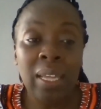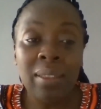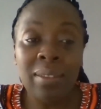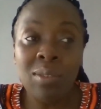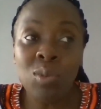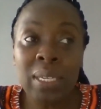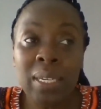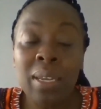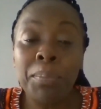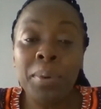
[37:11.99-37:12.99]
this is quite
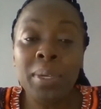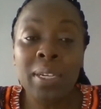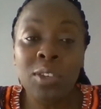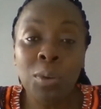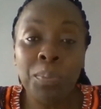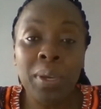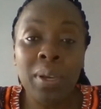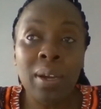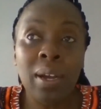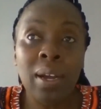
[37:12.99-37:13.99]
an important topic,
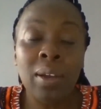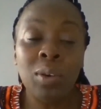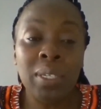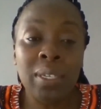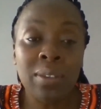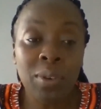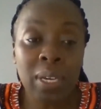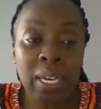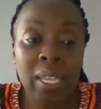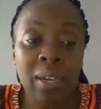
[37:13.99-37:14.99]
not just for
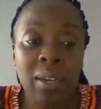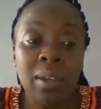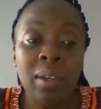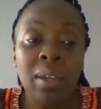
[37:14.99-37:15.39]
Kenya.